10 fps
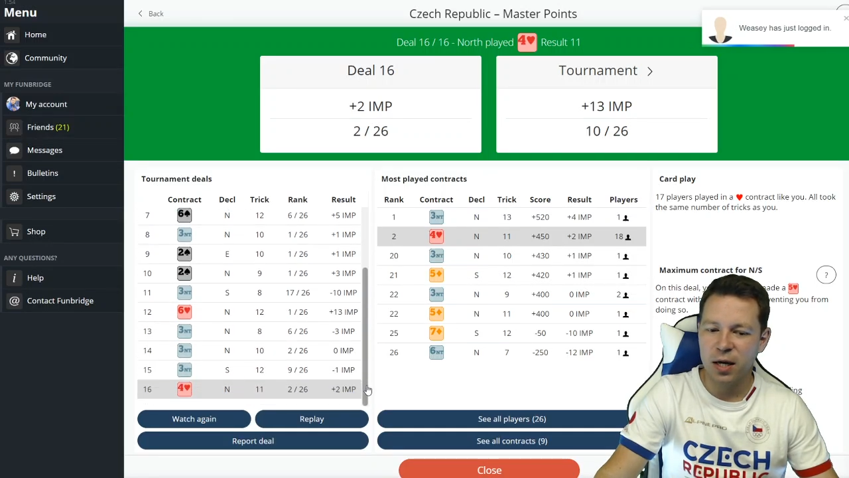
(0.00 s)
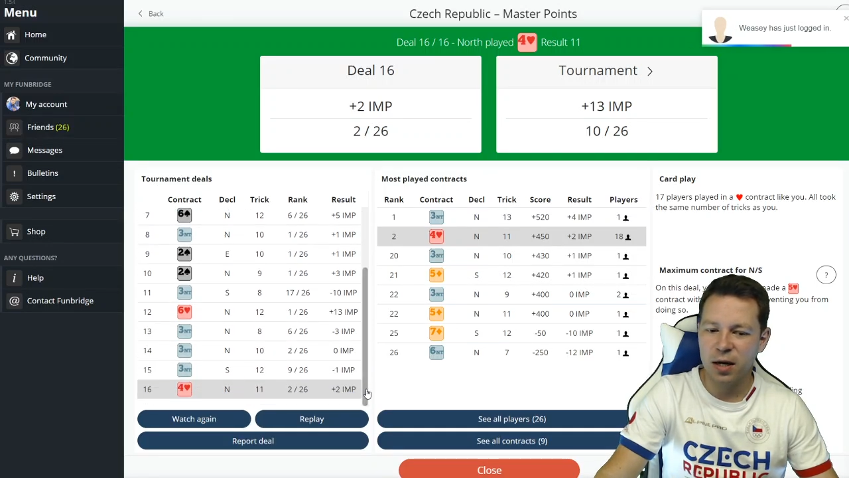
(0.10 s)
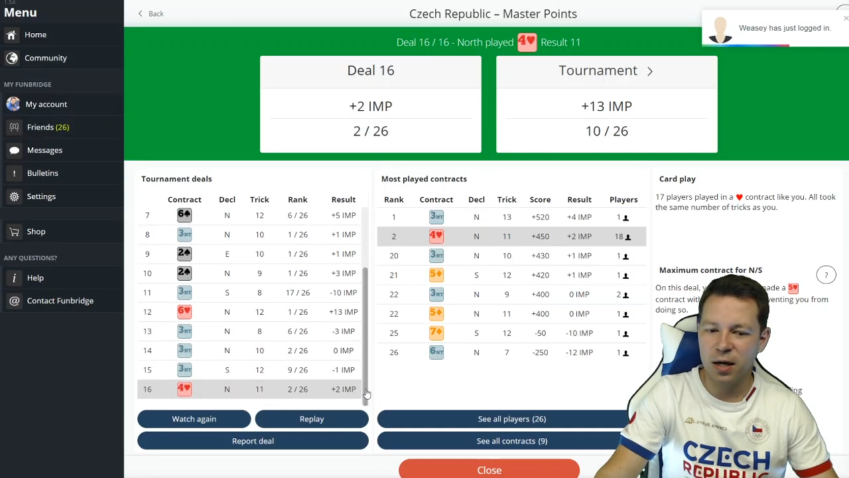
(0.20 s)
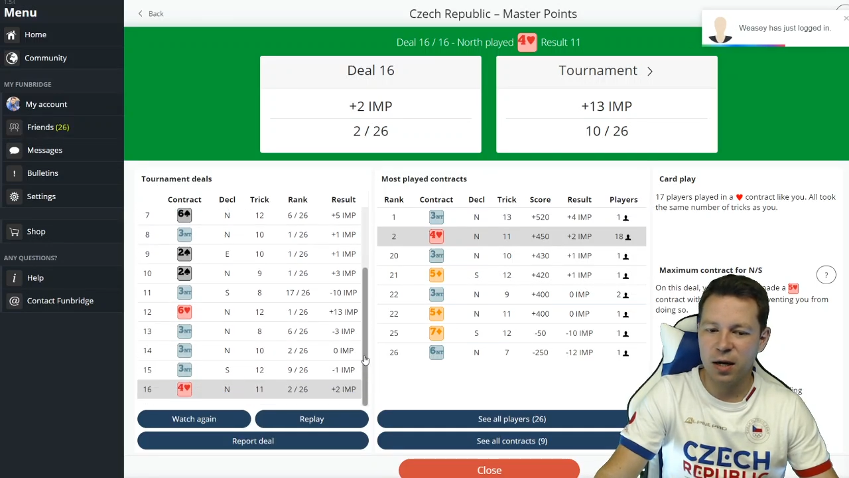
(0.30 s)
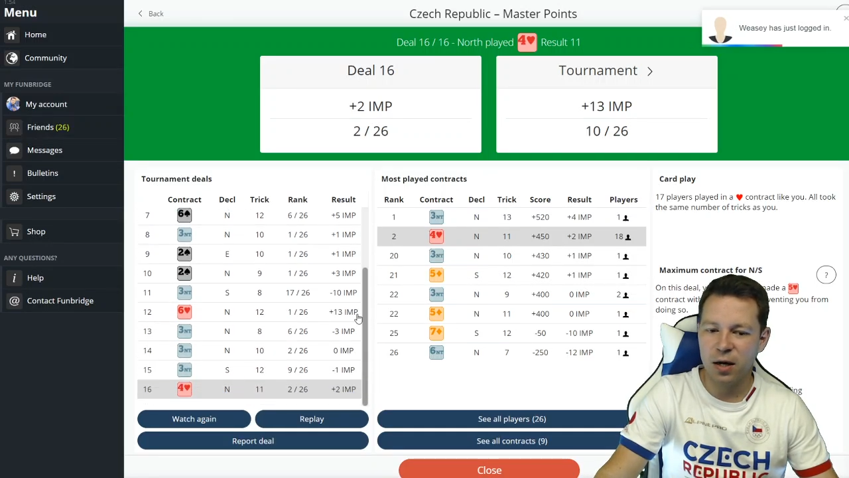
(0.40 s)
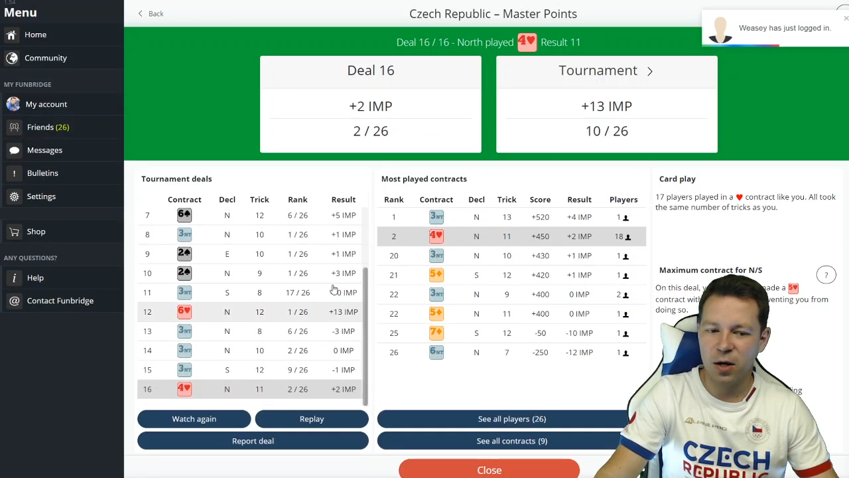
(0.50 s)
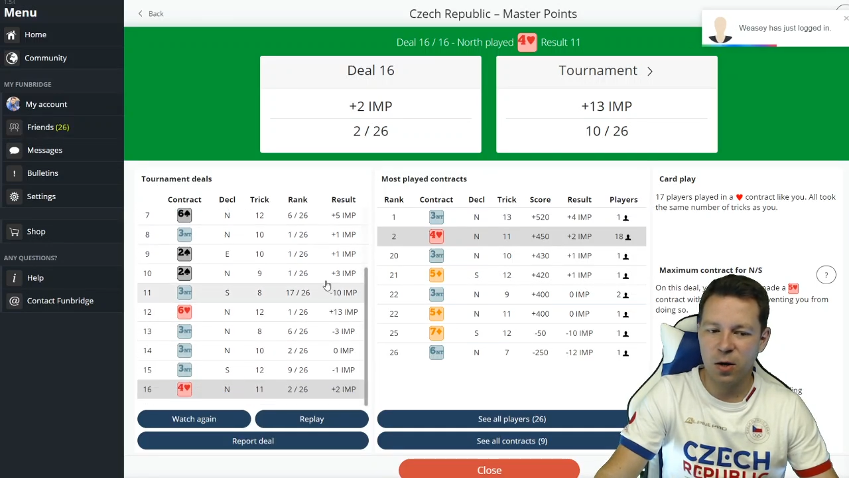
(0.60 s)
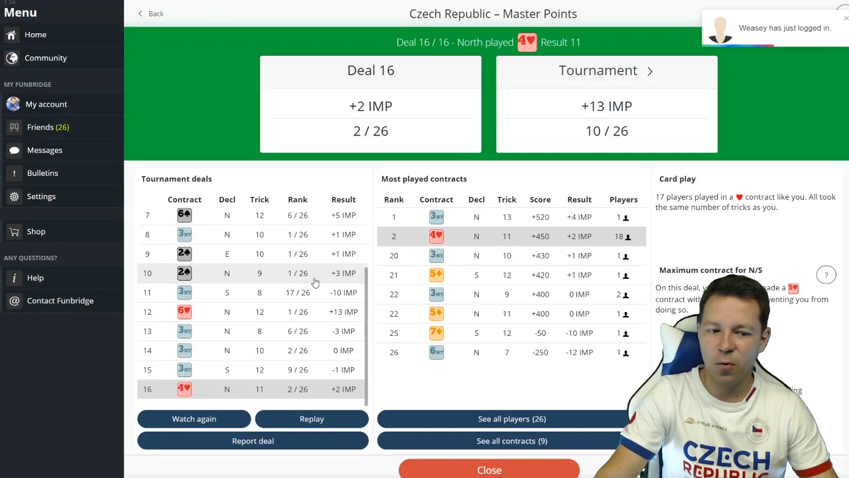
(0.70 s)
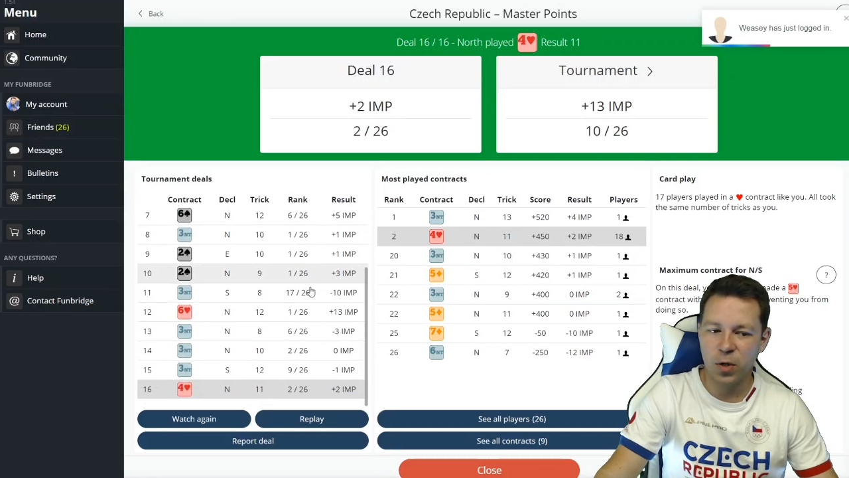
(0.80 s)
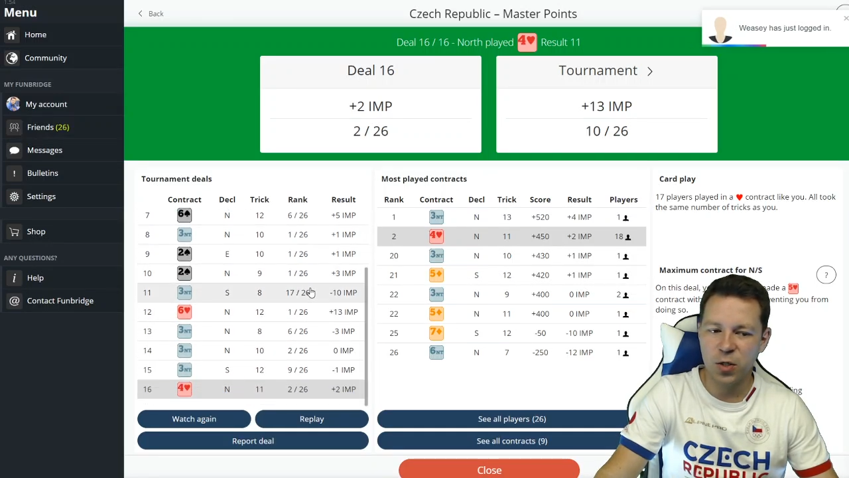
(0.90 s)

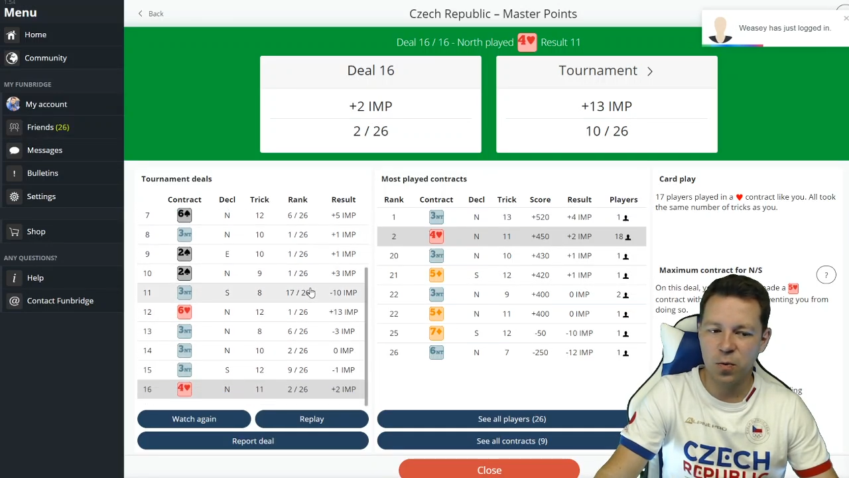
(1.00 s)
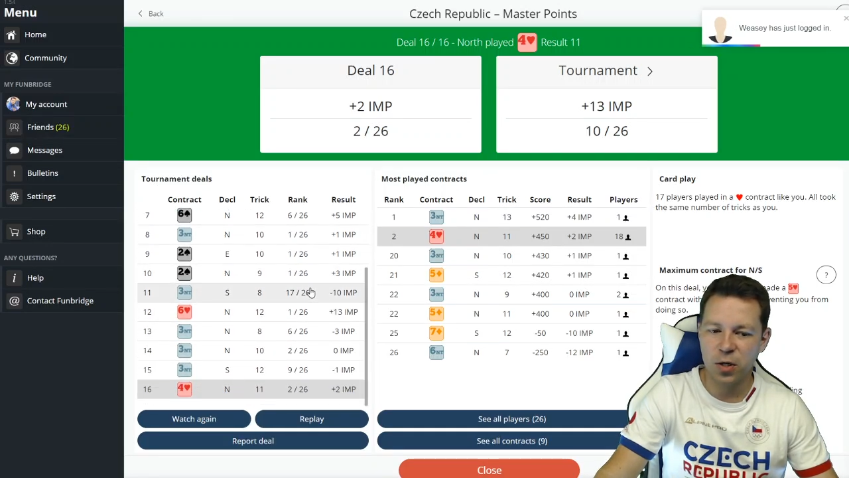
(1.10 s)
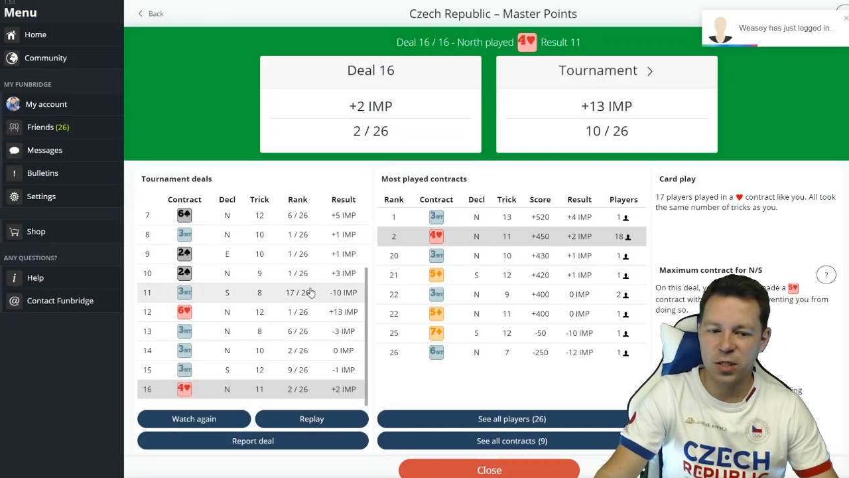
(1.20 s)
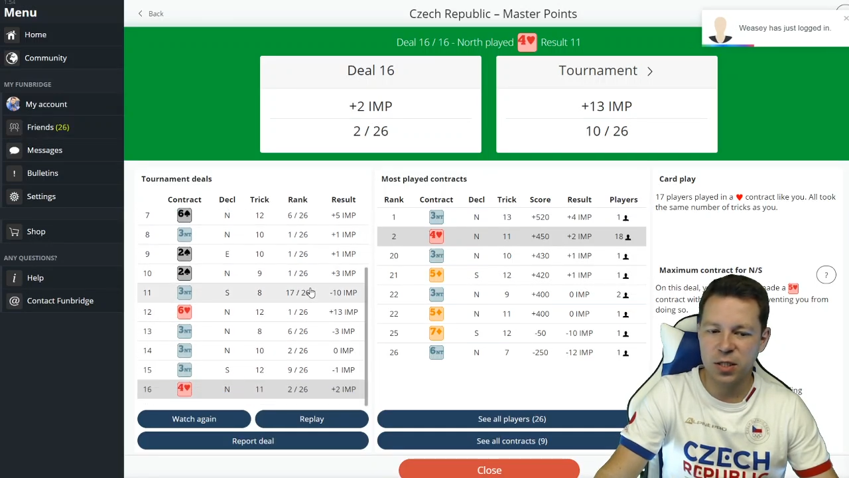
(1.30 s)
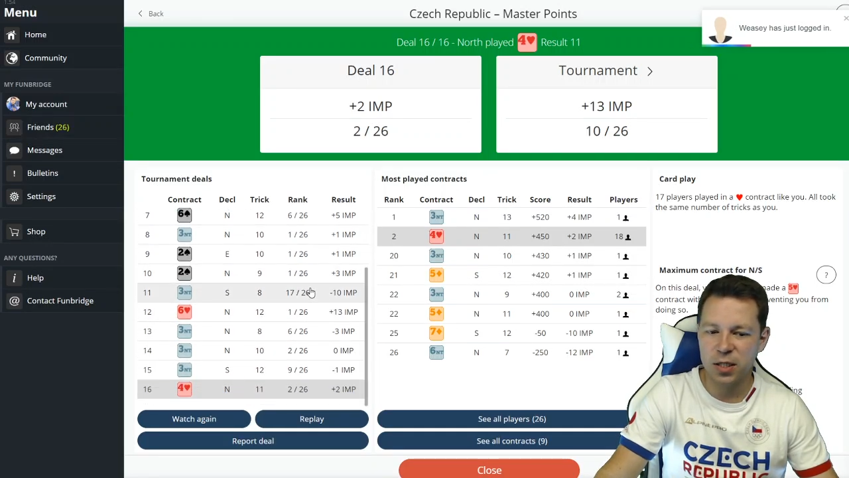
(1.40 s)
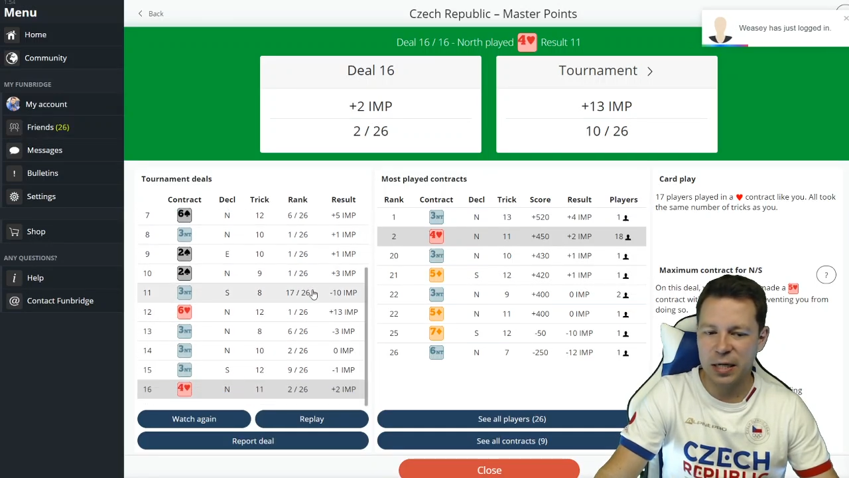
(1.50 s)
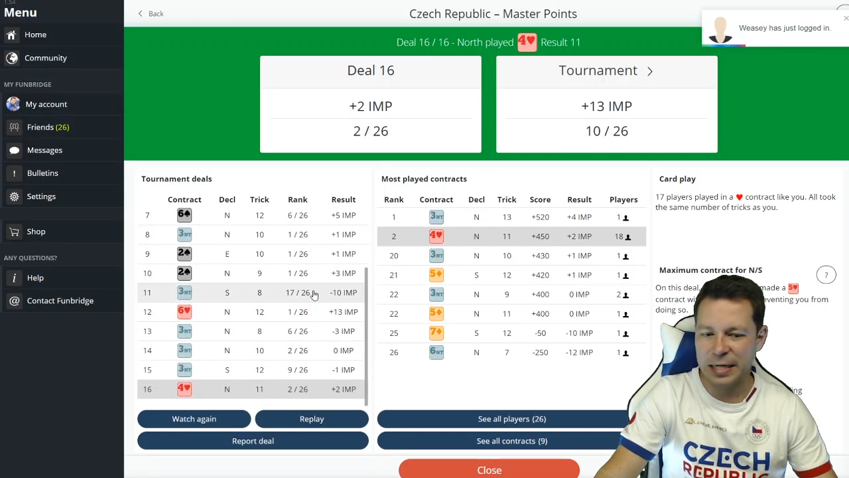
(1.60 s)
which was